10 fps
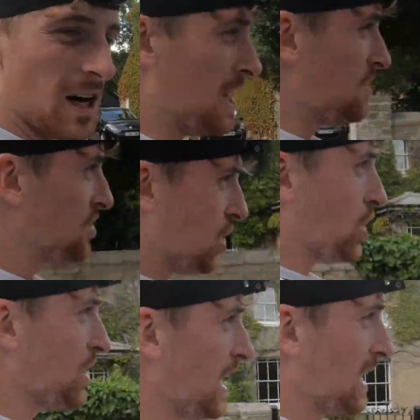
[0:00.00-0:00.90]
I
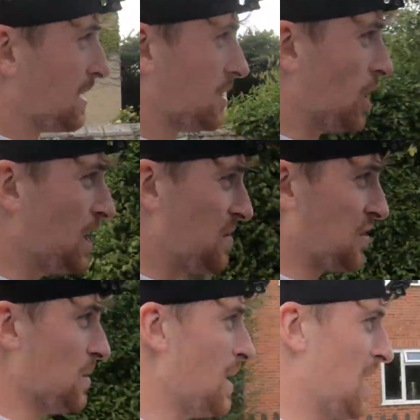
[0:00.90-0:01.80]
insured it, got it
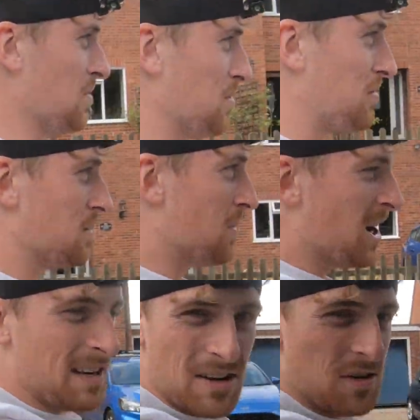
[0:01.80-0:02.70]
for a month,
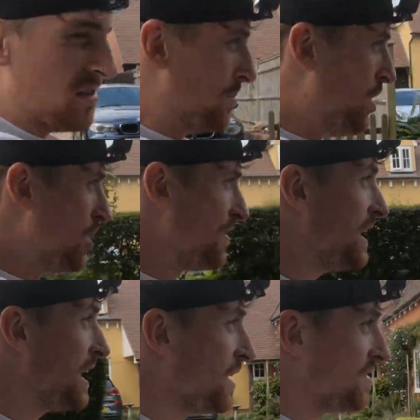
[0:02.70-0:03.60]
might do some more
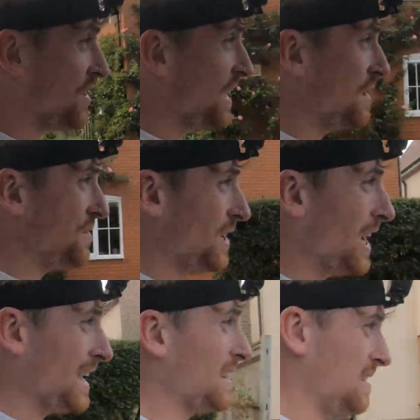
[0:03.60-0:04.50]
videos on it if you
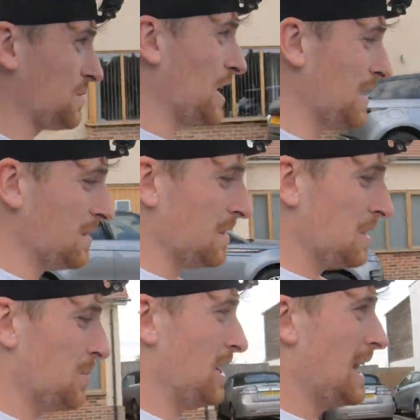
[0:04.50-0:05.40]
like this one,
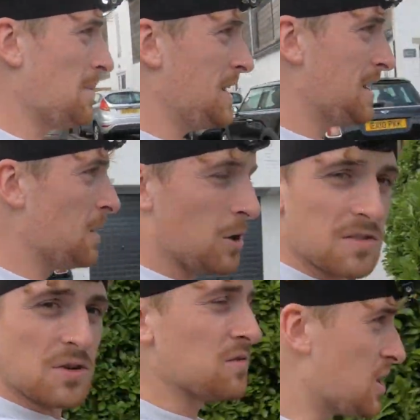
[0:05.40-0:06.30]
but let me know what
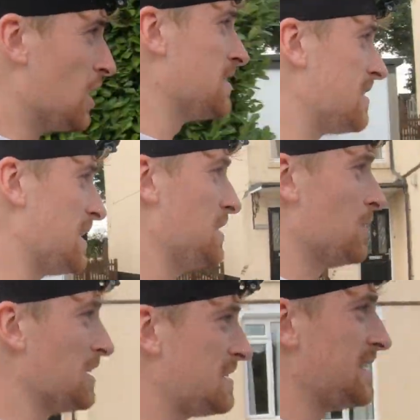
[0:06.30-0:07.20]
sort of content you want to